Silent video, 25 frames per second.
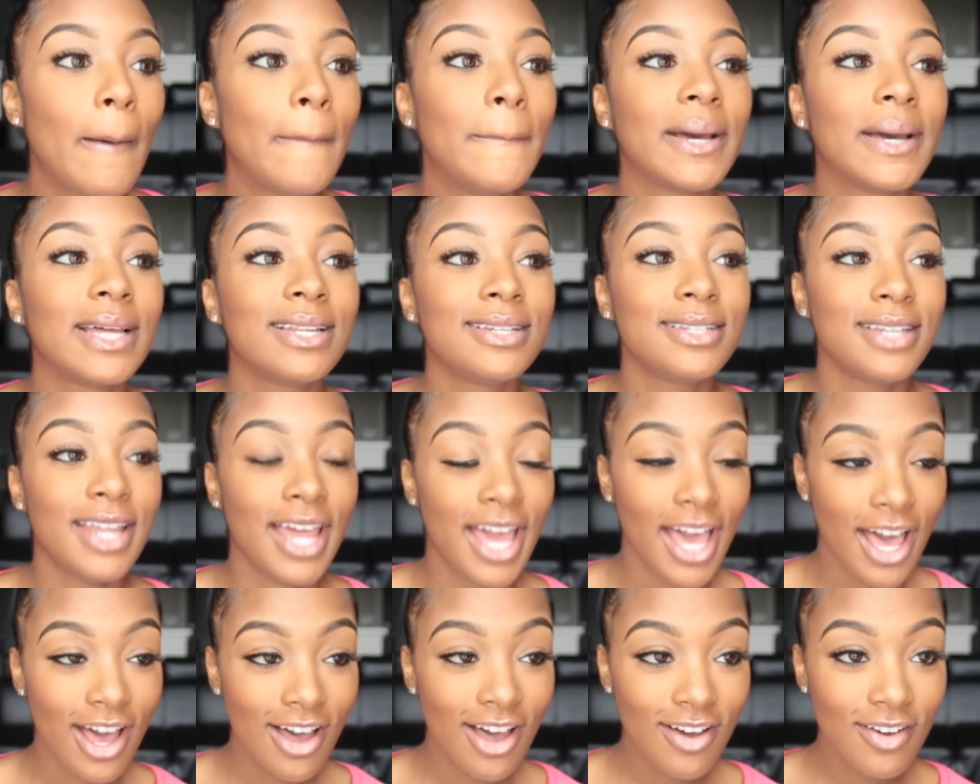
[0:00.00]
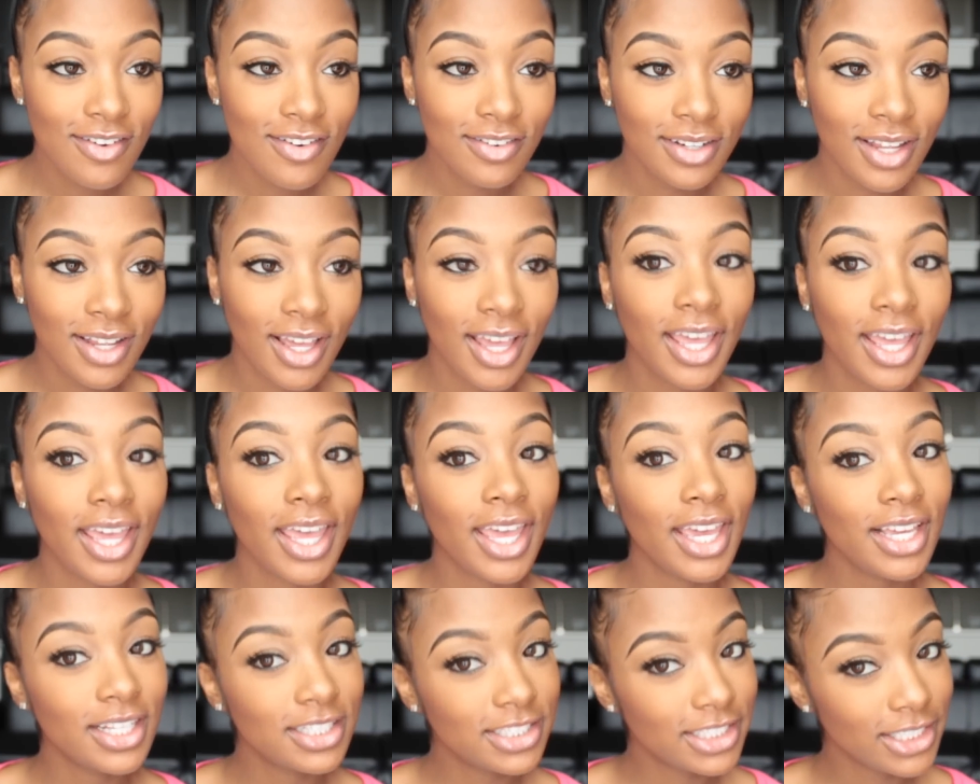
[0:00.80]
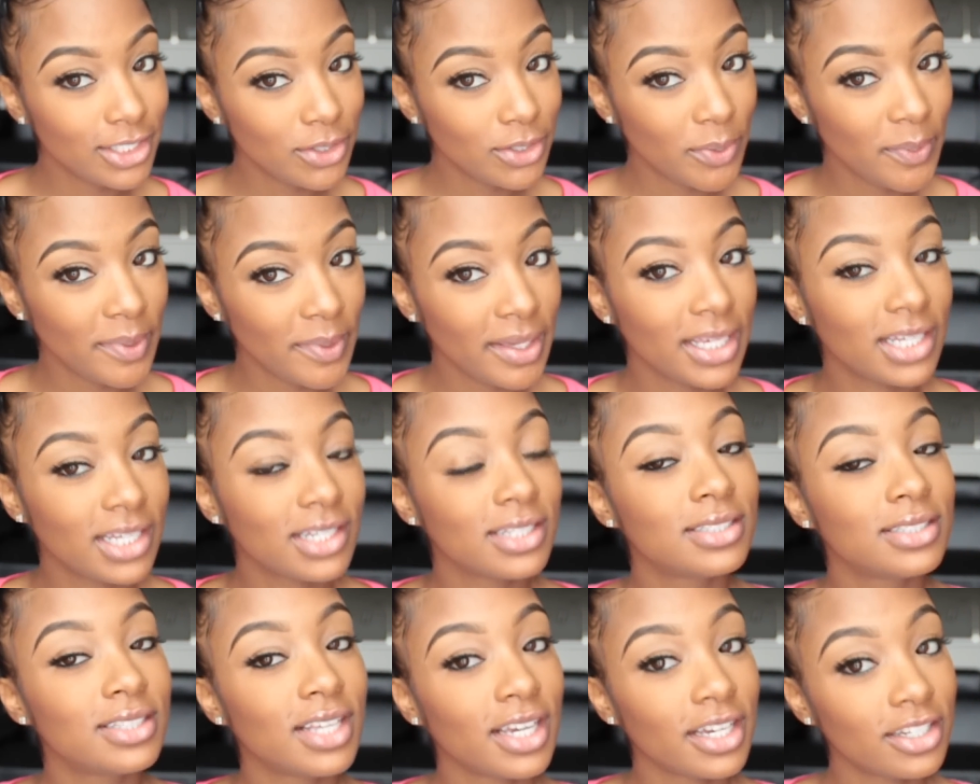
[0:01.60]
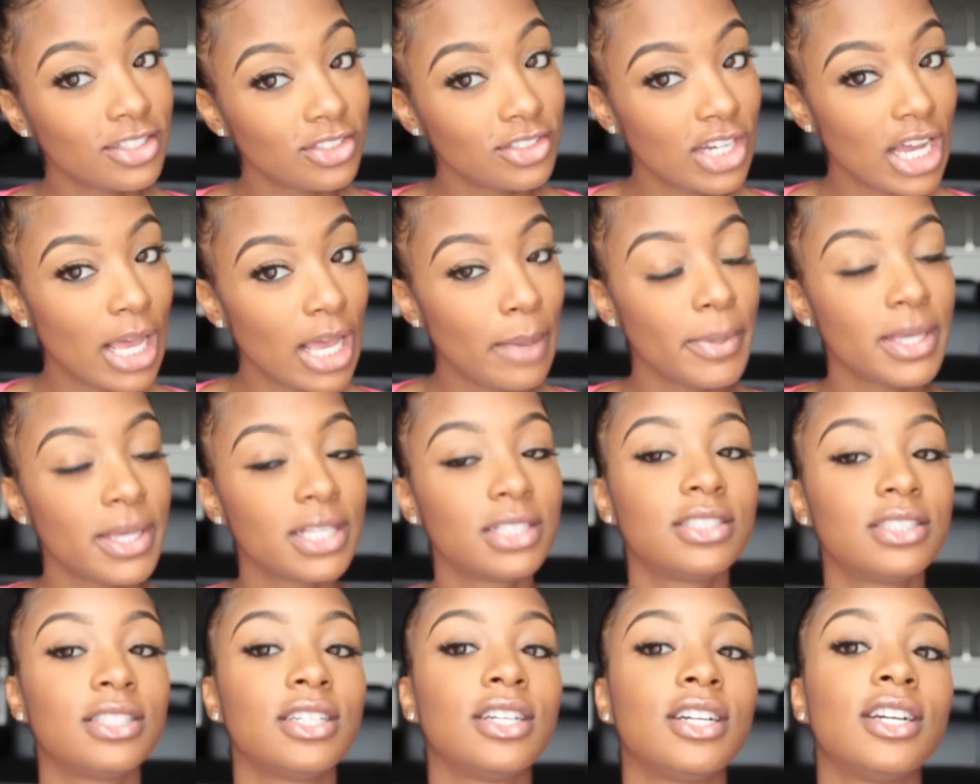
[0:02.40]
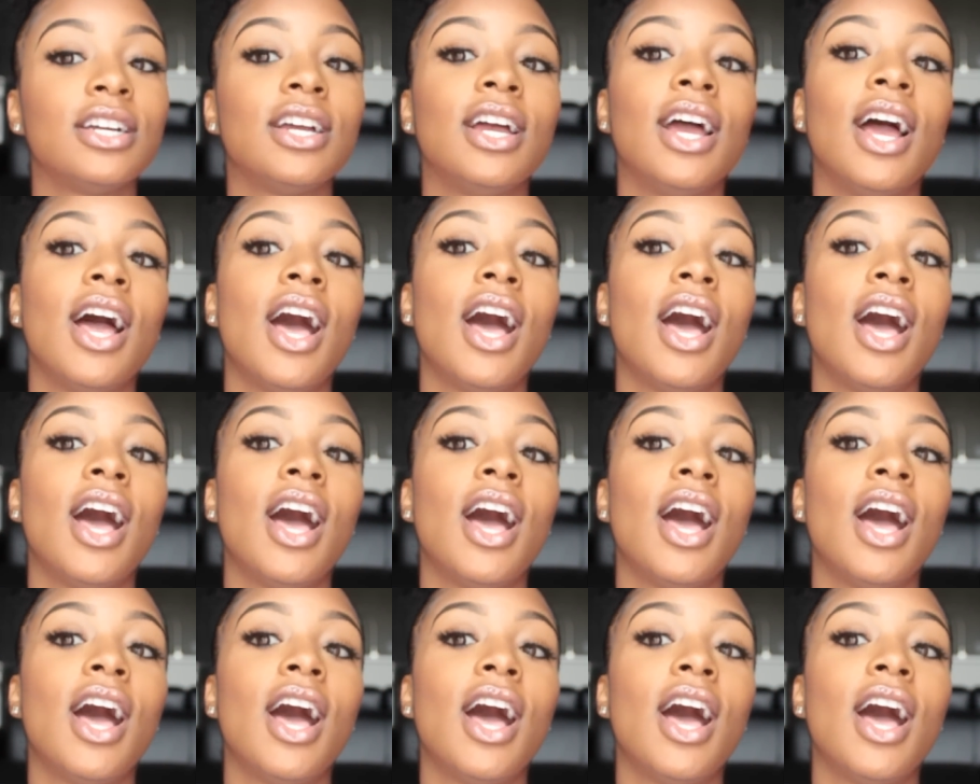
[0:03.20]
But now, 18 weeks, second trimester,